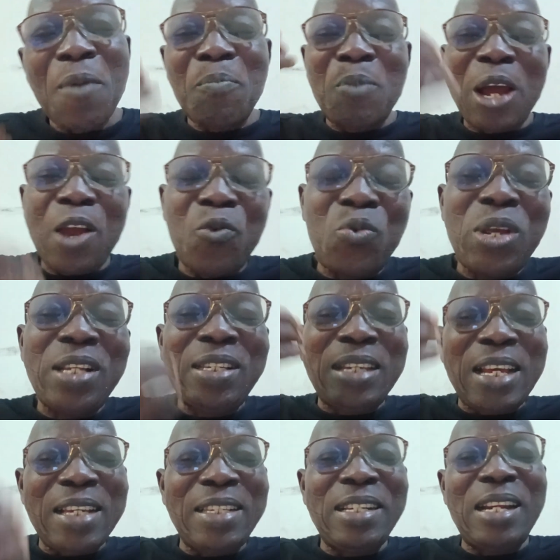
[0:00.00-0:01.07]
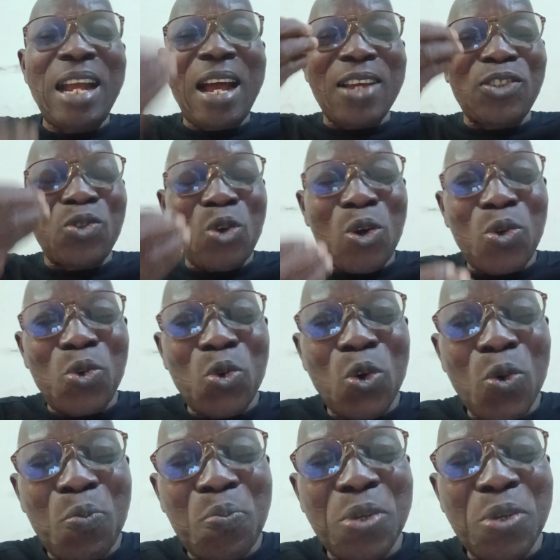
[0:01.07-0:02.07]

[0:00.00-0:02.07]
by which Nigeria has not known